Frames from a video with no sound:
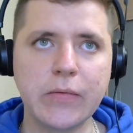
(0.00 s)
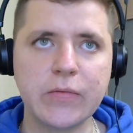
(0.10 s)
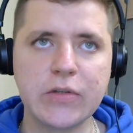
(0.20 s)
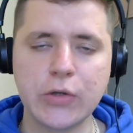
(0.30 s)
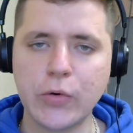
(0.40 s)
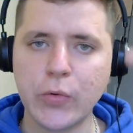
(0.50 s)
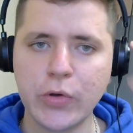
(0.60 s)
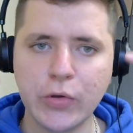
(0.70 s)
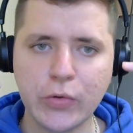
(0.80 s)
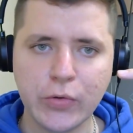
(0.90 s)
so
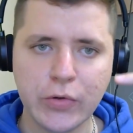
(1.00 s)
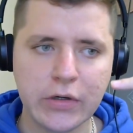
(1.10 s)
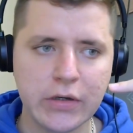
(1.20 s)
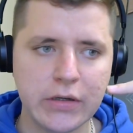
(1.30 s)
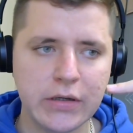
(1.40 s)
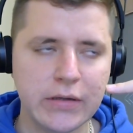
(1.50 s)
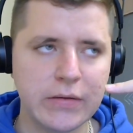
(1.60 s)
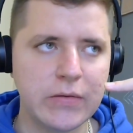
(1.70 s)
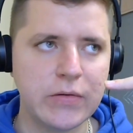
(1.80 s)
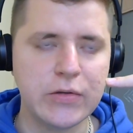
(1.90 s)
you
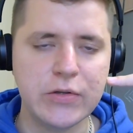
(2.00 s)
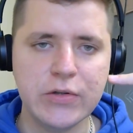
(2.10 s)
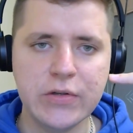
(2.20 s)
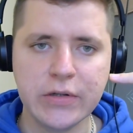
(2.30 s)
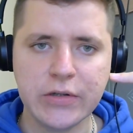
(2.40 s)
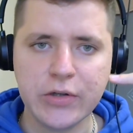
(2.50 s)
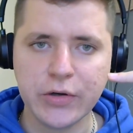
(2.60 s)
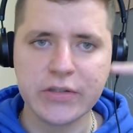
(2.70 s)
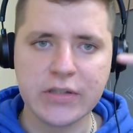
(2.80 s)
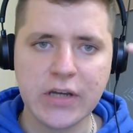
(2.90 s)

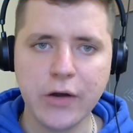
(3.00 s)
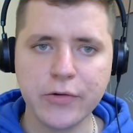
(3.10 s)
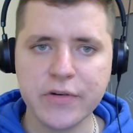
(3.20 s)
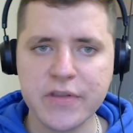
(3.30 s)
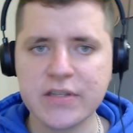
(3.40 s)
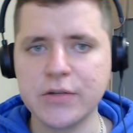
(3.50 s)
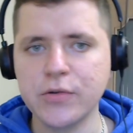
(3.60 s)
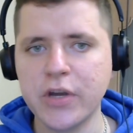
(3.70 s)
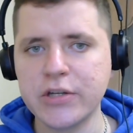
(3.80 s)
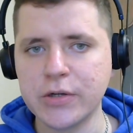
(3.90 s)
don't encounter the
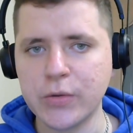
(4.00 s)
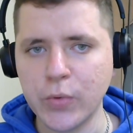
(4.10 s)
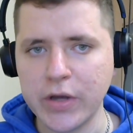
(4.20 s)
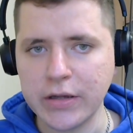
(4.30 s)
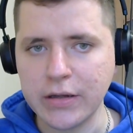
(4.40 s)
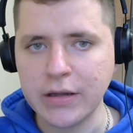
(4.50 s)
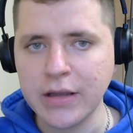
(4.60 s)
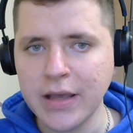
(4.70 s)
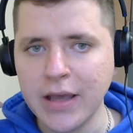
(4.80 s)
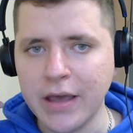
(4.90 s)
situation when
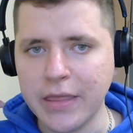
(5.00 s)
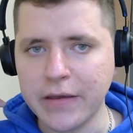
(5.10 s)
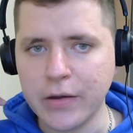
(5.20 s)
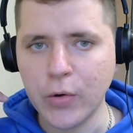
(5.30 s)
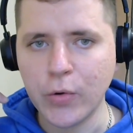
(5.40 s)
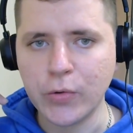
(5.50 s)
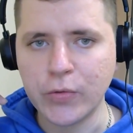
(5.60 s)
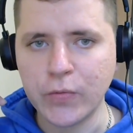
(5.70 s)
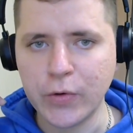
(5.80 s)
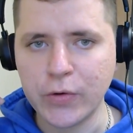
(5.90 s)
the
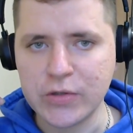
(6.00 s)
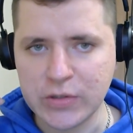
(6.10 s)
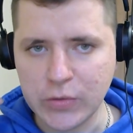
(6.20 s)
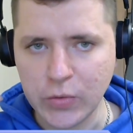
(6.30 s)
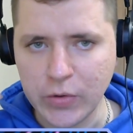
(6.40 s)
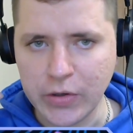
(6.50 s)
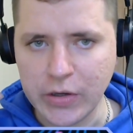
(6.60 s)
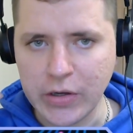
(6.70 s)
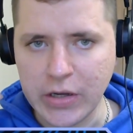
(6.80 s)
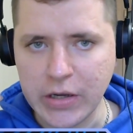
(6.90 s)
code works on
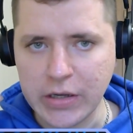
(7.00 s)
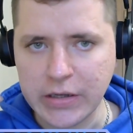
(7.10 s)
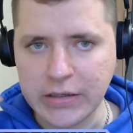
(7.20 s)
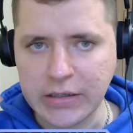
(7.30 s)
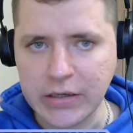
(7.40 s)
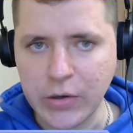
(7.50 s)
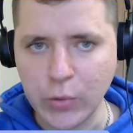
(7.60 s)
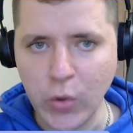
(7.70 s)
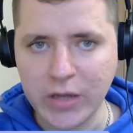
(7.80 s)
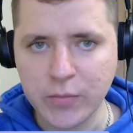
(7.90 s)

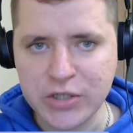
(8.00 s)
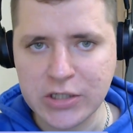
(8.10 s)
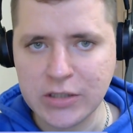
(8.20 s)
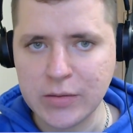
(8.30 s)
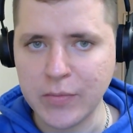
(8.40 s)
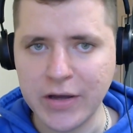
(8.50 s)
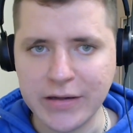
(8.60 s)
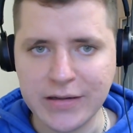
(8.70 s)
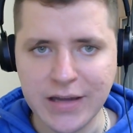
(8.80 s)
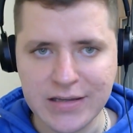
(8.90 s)
one machine
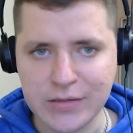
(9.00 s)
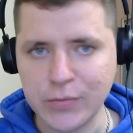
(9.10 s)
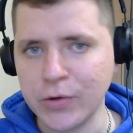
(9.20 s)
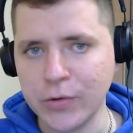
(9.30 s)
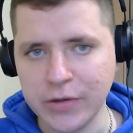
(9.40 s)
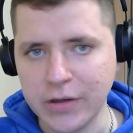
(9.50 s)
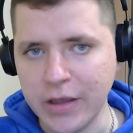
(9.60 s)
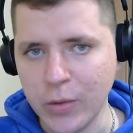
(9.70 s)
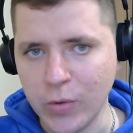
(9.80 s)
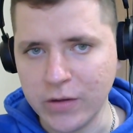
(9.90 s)
but doesn't work on
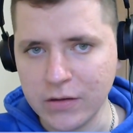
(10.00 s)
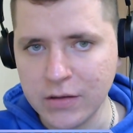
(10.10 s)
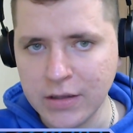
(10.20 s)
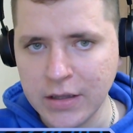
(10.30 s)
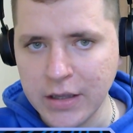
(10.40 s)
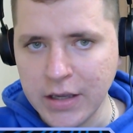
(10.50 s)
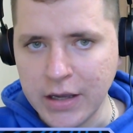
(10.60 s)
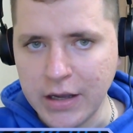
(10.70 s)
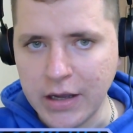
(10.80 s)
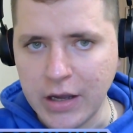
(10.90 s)
another one.
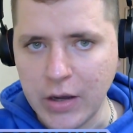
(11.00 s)
Uh,